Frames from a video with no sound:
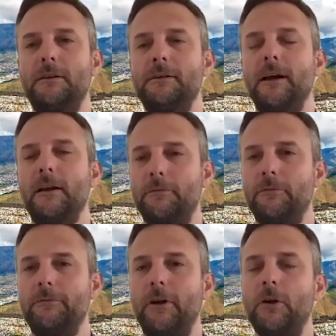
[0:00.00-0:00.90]
kind of
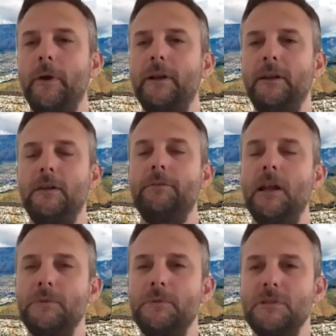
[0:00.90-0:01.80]
very quickly
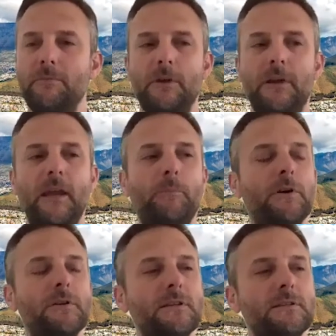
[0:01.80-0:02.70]
develop some key
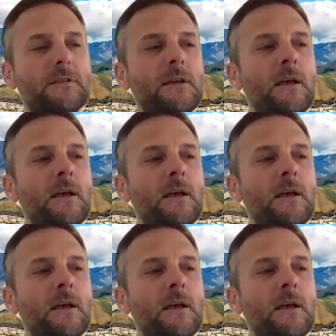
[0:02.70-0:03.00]
processes.